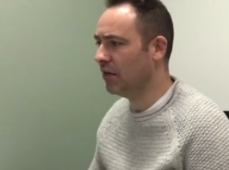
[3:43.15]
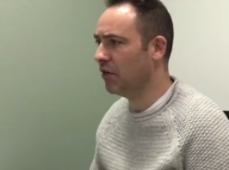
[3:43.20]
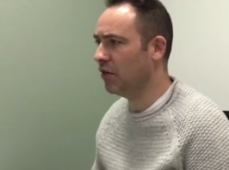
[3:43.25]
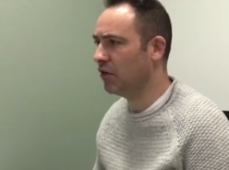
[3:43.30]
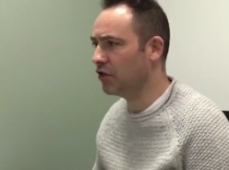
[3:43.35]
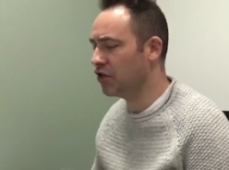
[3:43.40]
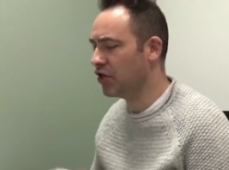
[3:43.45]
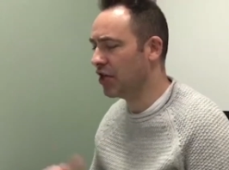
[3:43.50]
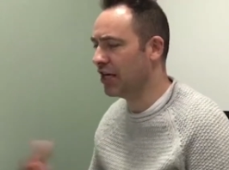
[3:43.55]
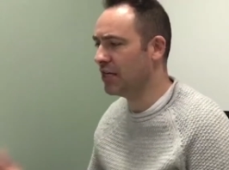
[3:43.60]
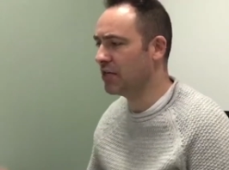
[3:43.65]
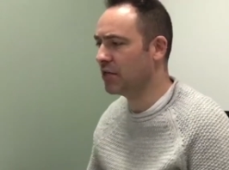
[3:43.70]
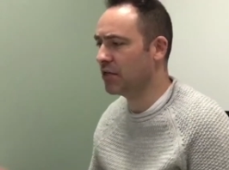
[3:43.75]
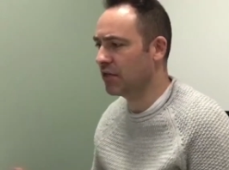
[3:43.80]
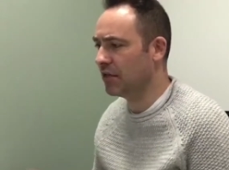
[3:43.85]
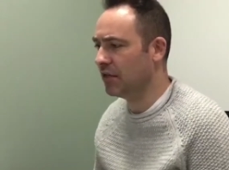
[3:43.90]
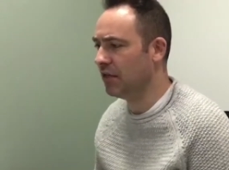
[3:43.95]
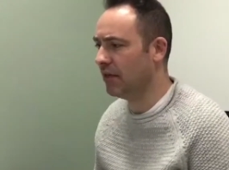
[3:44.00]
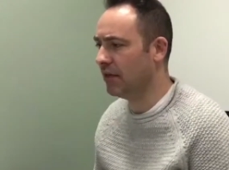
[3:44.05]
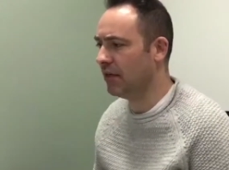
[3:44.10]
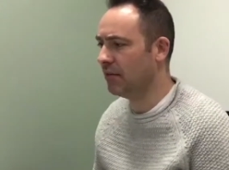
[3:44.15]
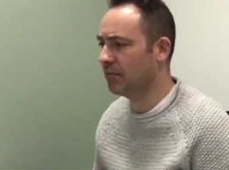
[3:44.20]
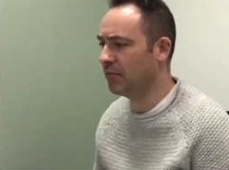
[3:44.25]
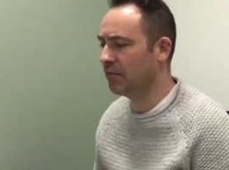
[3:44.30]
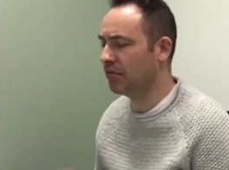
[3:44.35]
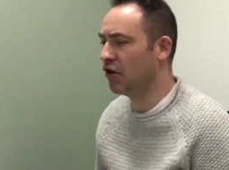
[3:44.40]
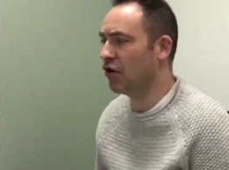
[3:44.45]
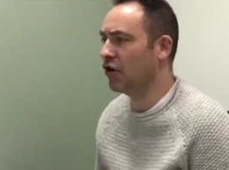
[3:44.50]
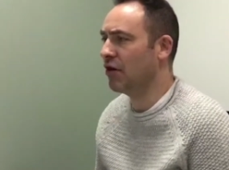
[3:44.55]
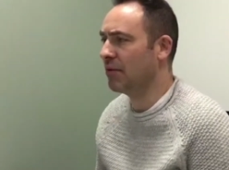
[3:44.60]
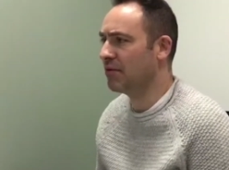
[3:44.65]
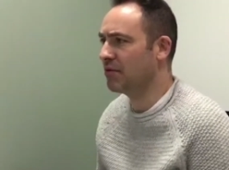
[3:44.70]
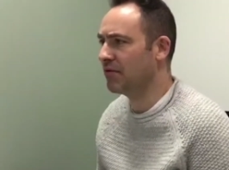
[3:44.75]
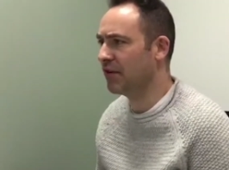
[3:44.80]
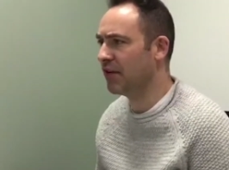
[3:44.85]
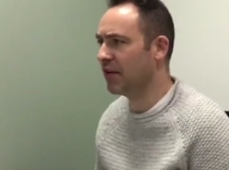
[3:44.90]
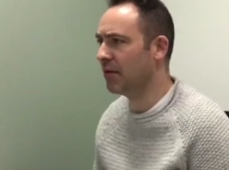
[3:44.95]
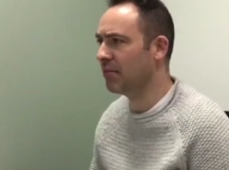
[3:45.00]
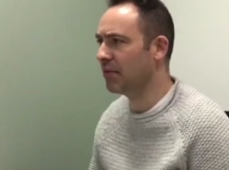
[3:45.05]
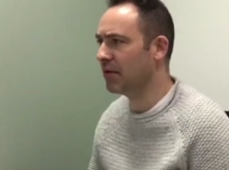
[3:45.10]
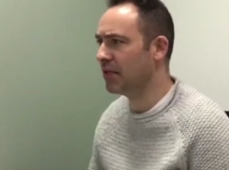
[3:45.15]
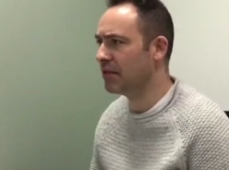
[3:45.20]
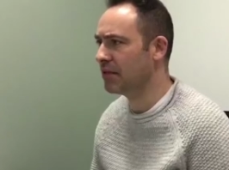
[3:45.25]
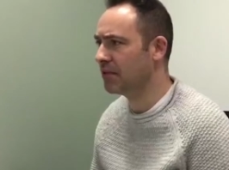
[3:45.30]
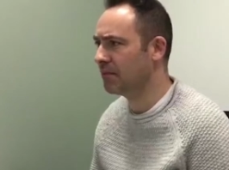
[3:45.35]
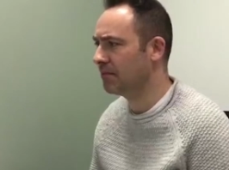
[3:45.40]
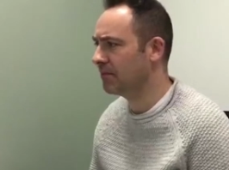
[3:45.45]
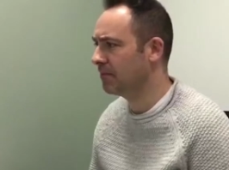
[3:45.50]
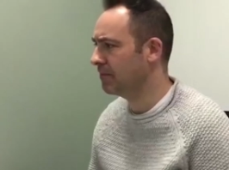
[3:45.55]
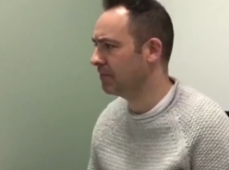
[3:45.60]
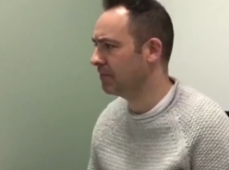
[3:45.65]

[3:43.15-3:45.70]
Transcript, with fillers: on change uh, programs for companies?